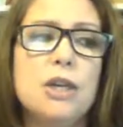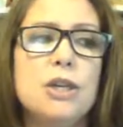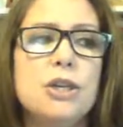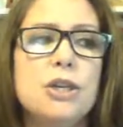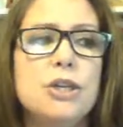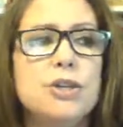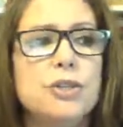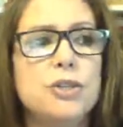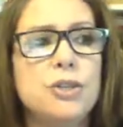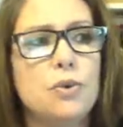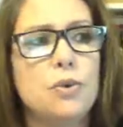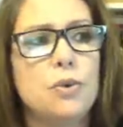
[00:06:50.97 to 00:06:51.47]

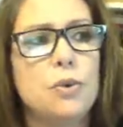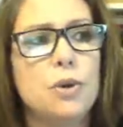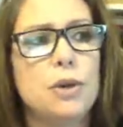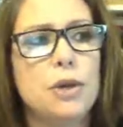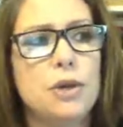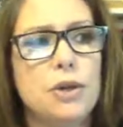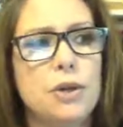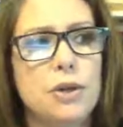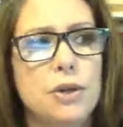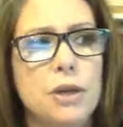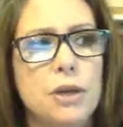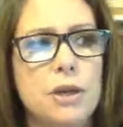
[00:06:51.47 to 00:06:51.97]
So
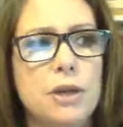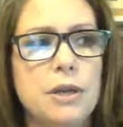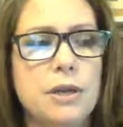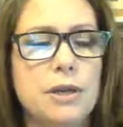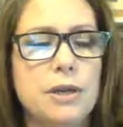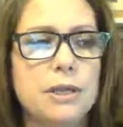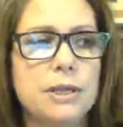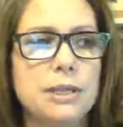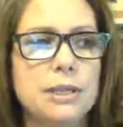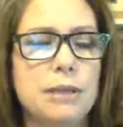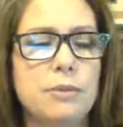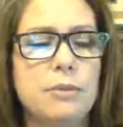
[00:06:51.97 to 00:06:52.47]

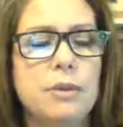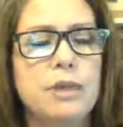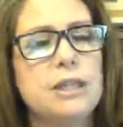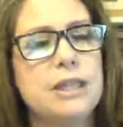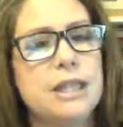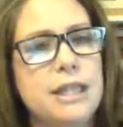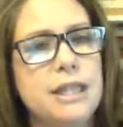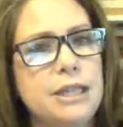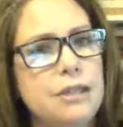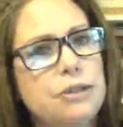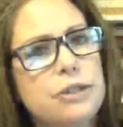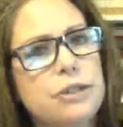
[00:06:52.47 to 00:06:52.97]
some of the
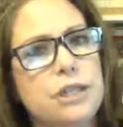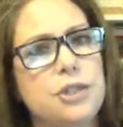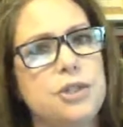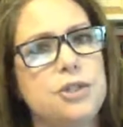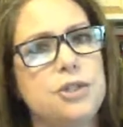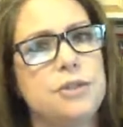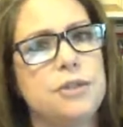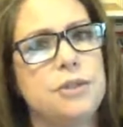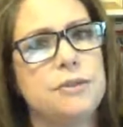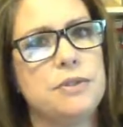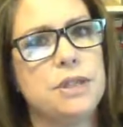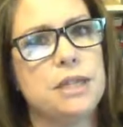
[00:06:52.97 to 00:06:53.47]
legal
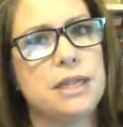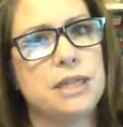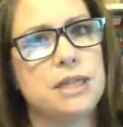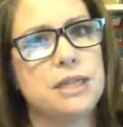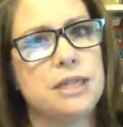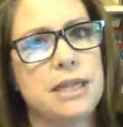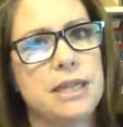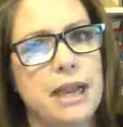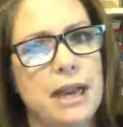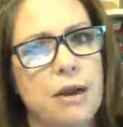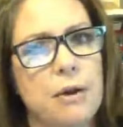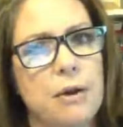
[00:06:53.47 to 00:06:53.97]
issues of this
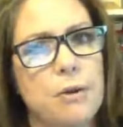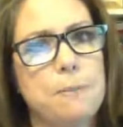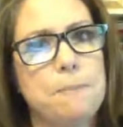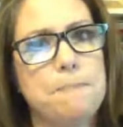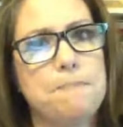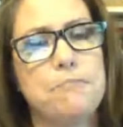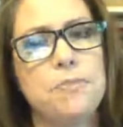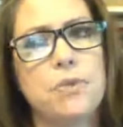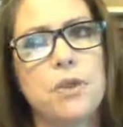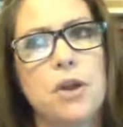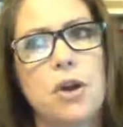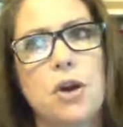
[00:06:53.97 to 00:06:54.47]
now
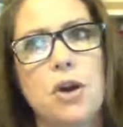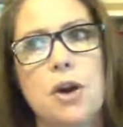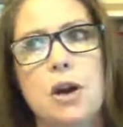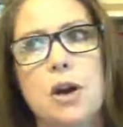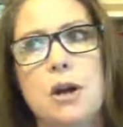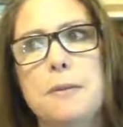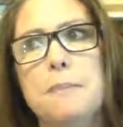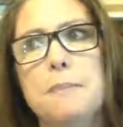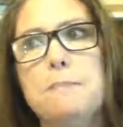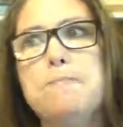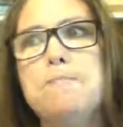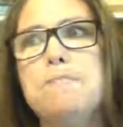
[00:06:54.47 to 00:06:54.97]

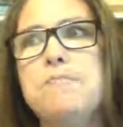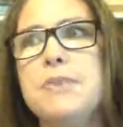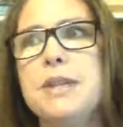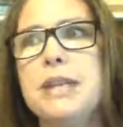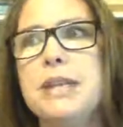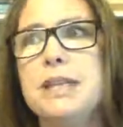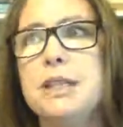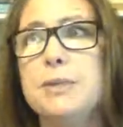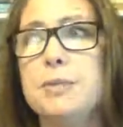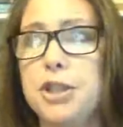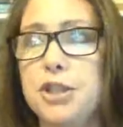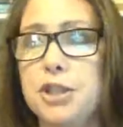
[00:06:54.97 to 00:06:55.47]
are,
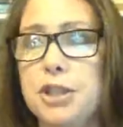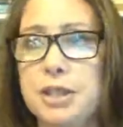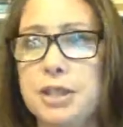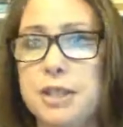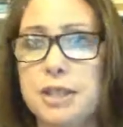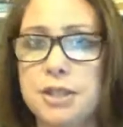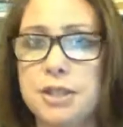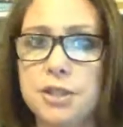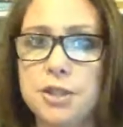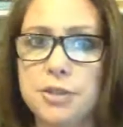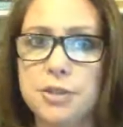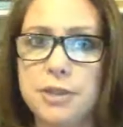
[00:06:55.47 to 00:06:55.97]
especially
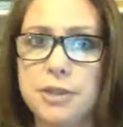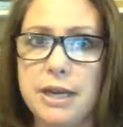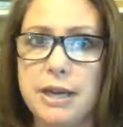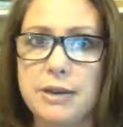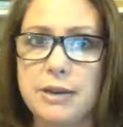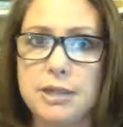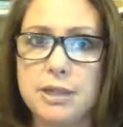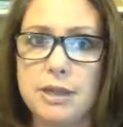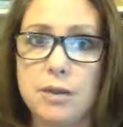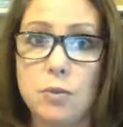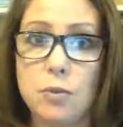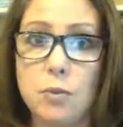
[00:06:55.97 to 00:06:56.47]
since
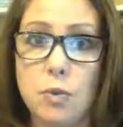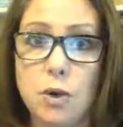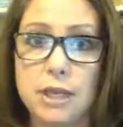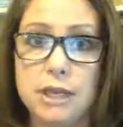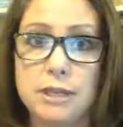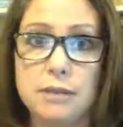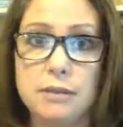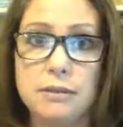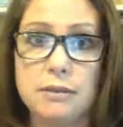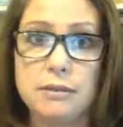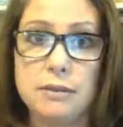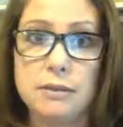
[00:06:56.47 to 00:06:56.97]

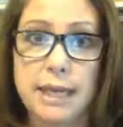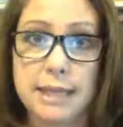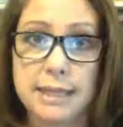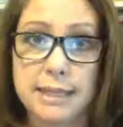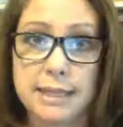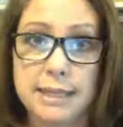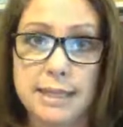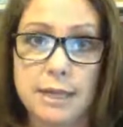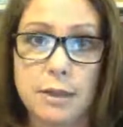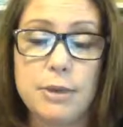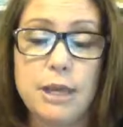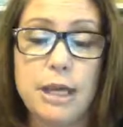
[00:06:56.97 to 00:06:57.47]
2001
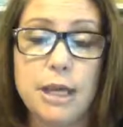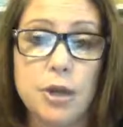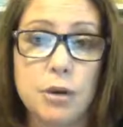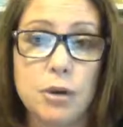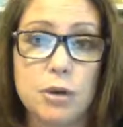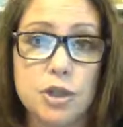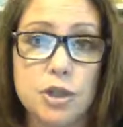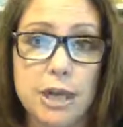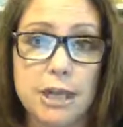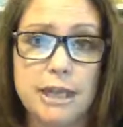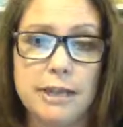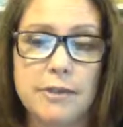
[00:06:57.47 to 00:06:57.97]
NCLB, No
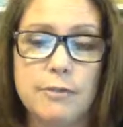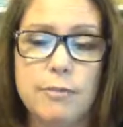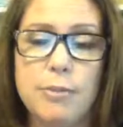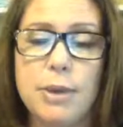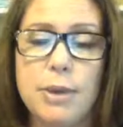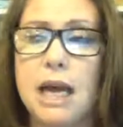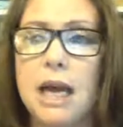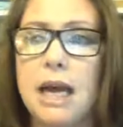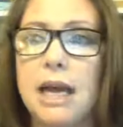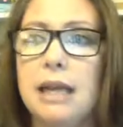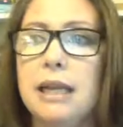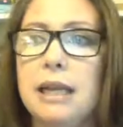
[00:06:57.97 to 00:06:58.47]
Child Left
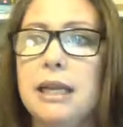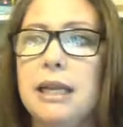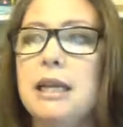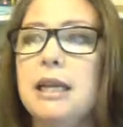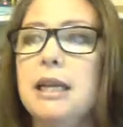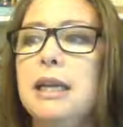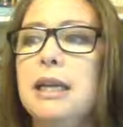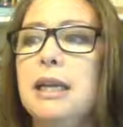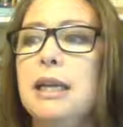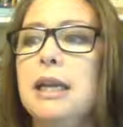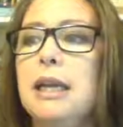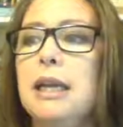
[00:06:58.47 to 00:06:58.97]
Behind,
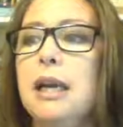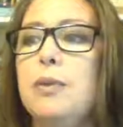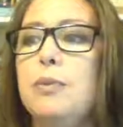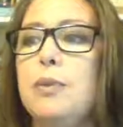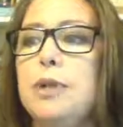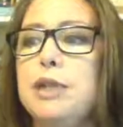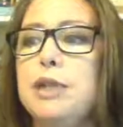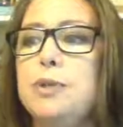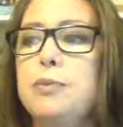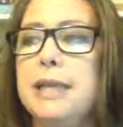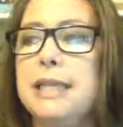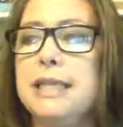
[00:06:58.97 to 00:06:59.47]

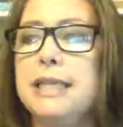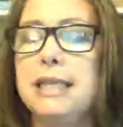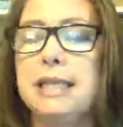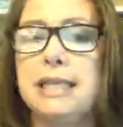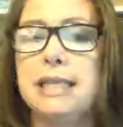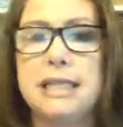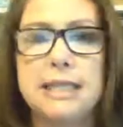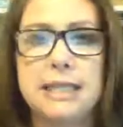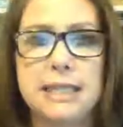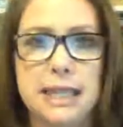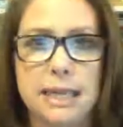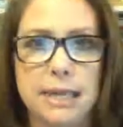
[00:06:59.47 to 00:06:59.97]
which
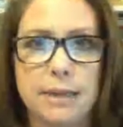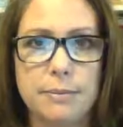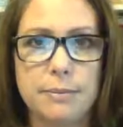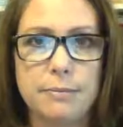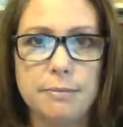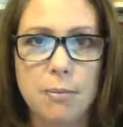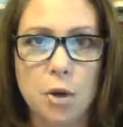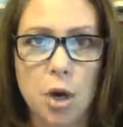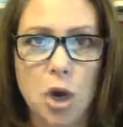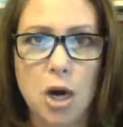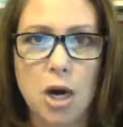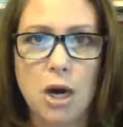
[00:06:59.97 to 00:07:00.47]
basically set a
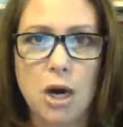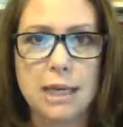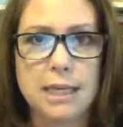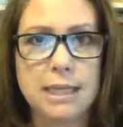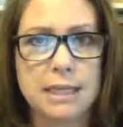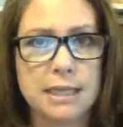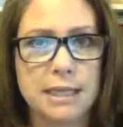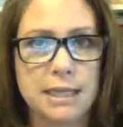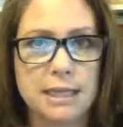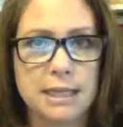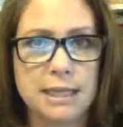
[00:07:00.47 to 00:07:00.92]
bar, it set a